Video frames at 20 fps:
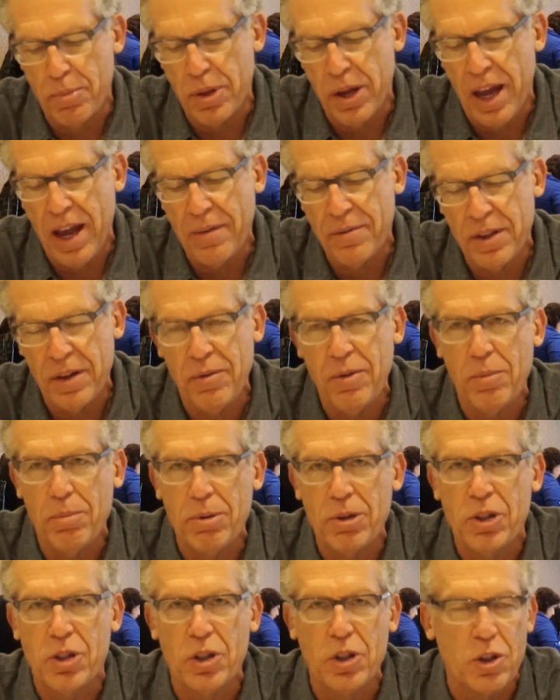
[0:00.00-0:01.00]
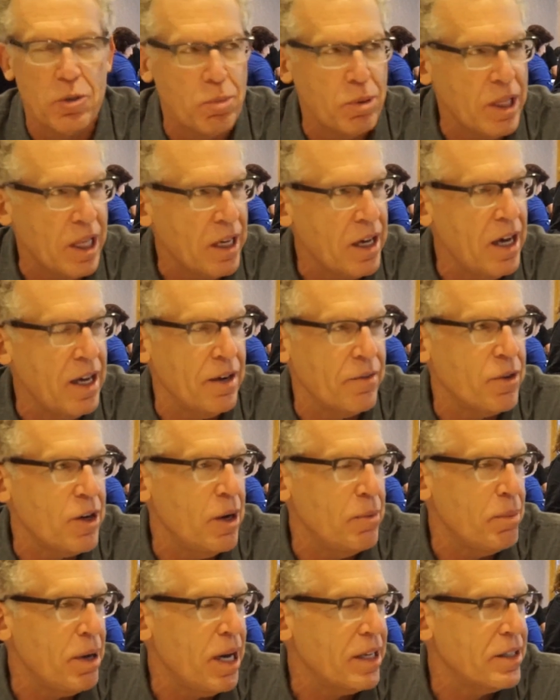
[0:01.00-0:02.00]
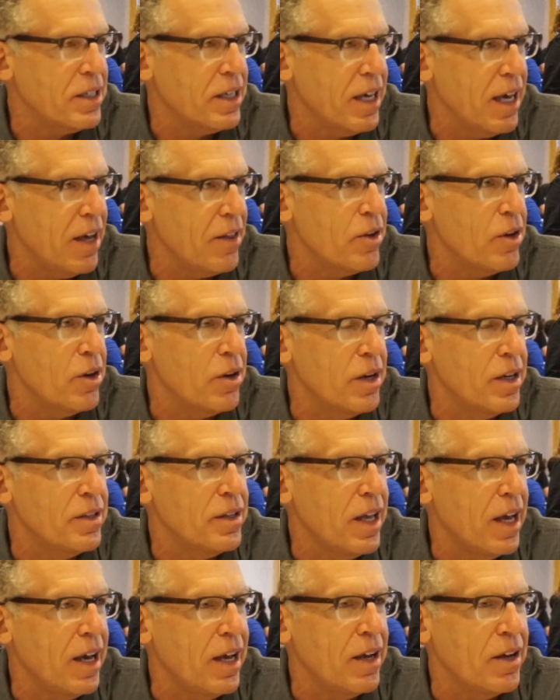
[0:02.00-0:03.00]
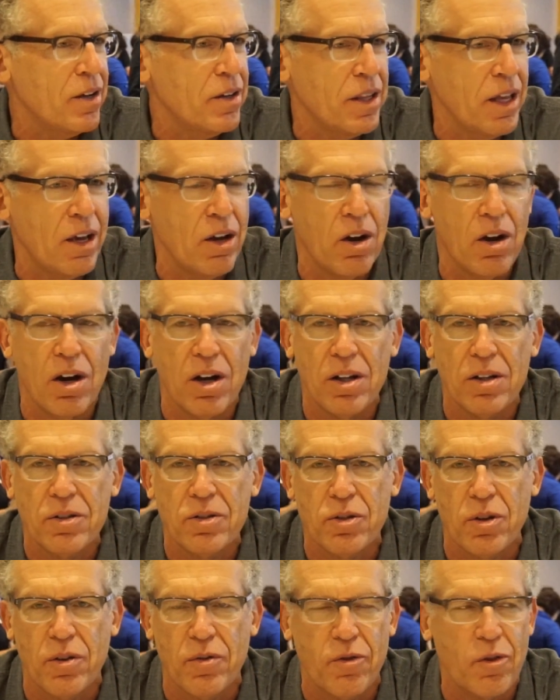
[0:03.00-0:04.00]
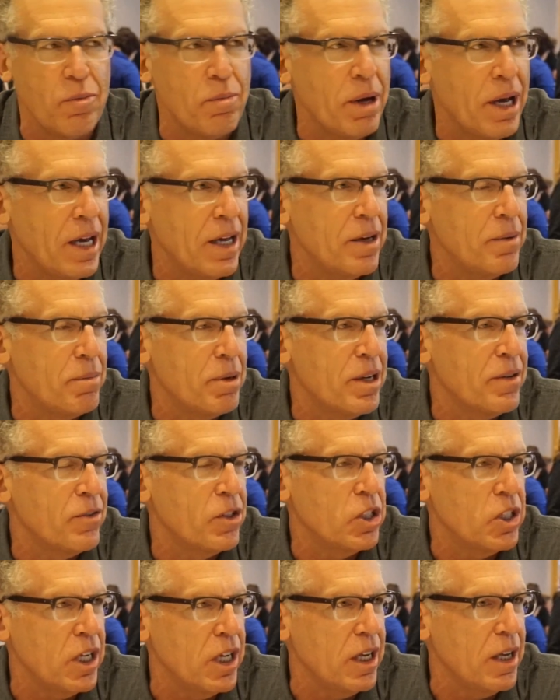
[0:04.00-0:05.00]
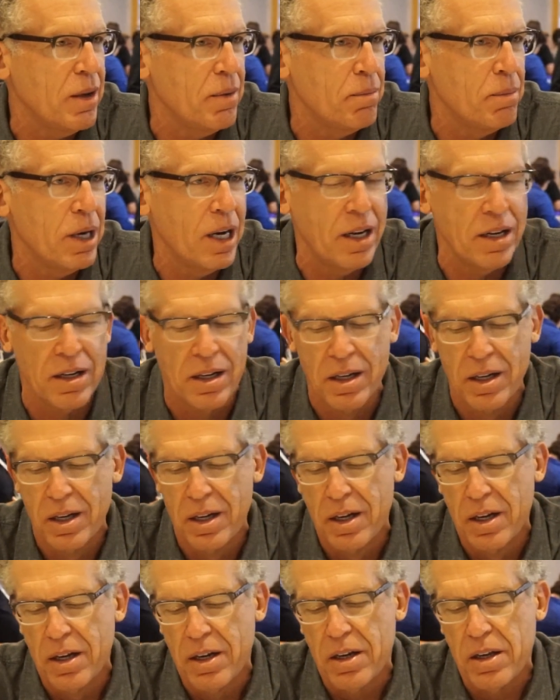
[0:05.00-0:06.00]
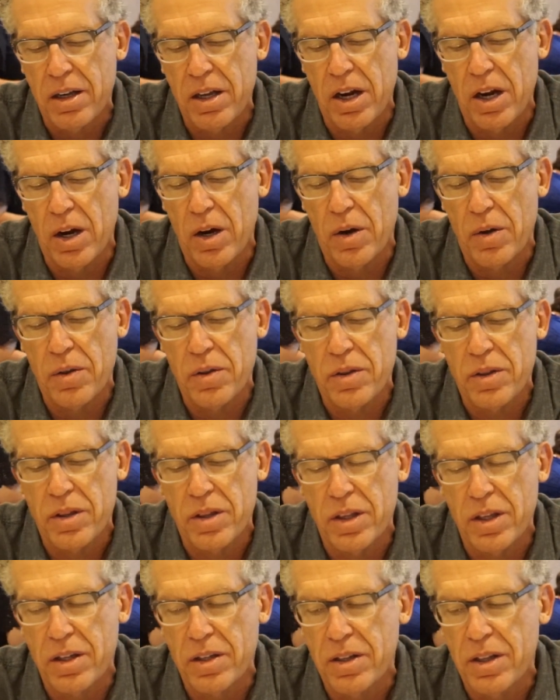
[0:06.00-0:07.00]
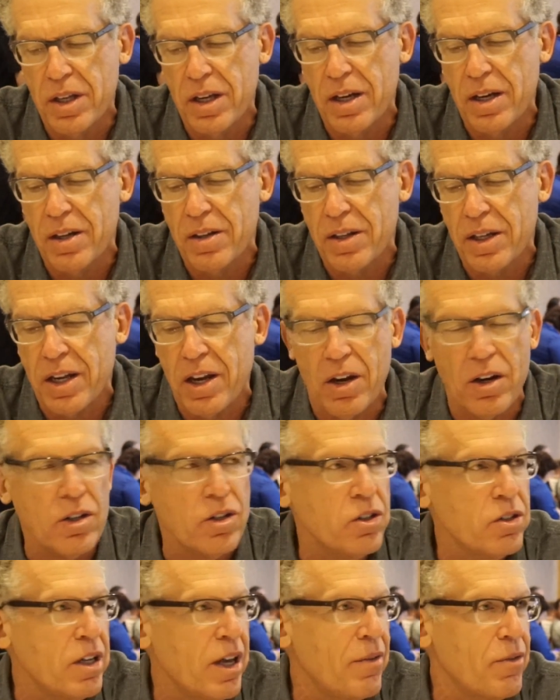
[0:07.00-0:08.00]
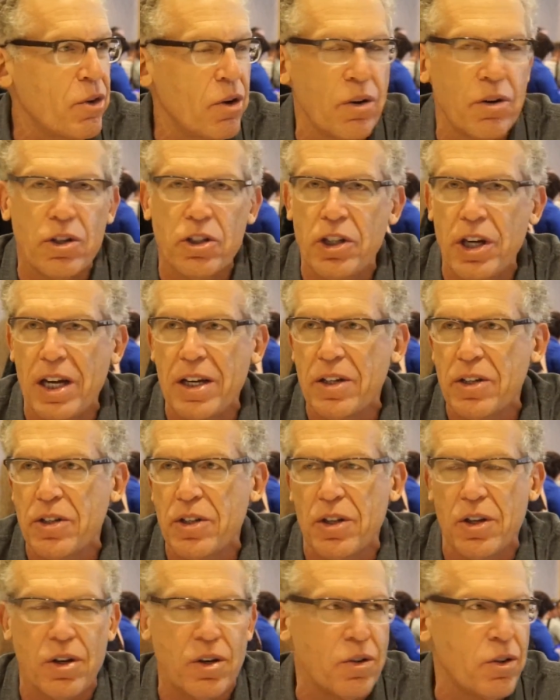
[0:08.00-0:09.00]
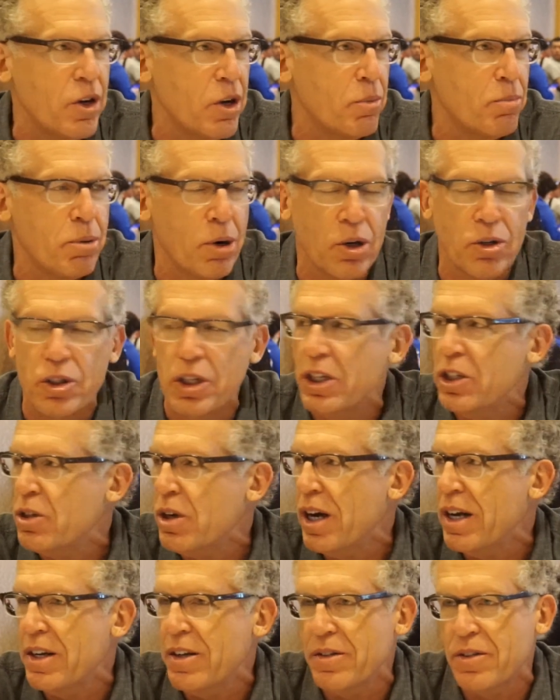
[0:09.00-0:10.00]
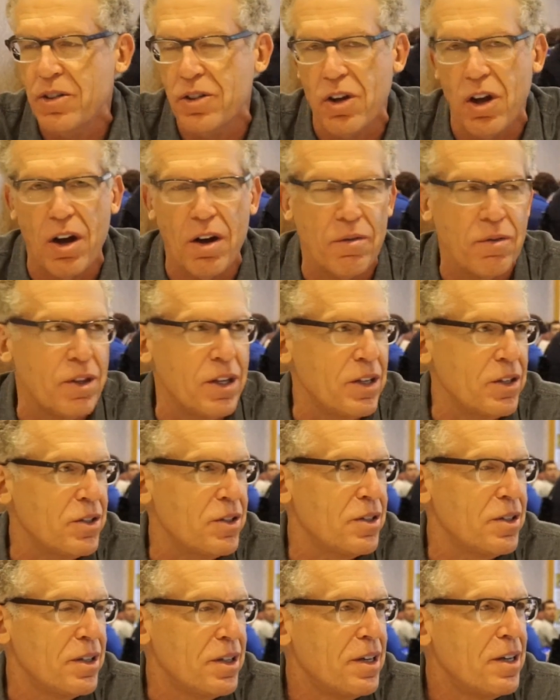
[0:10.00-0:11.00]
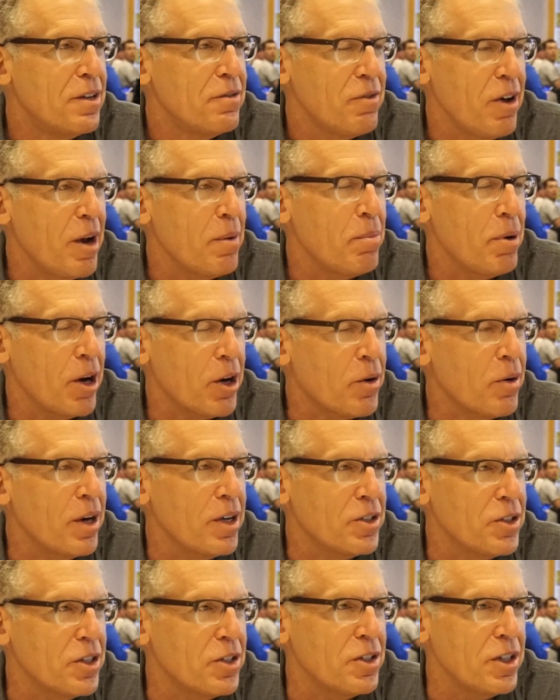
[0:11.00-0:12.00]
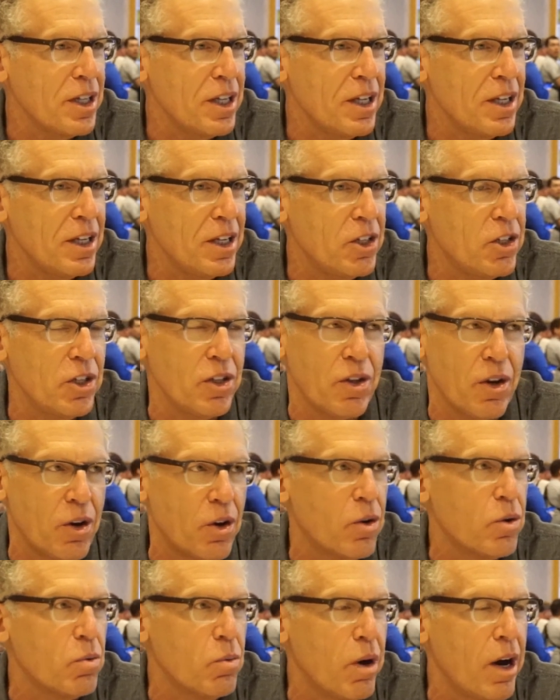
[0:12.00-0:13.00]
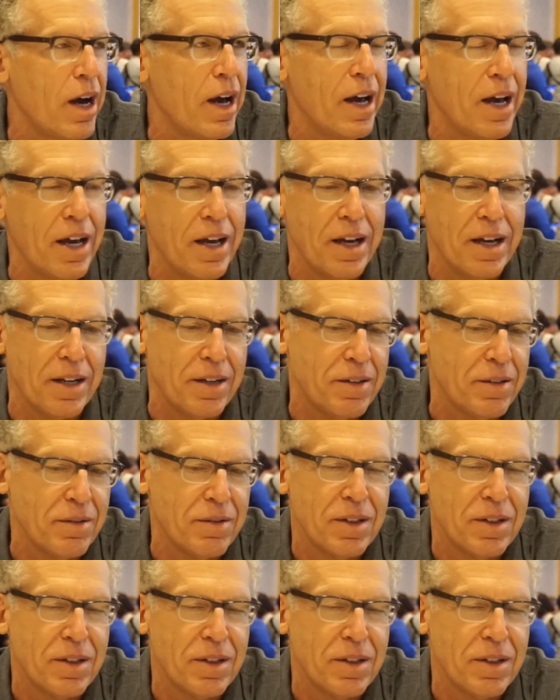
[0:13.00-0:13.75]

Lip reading: have different pursuits, but they kind of come back together, and they all sort of remain a bit of a team. But the characters have their own agendas, and they're approaching trying to solve this vampire crisis each in their own way, and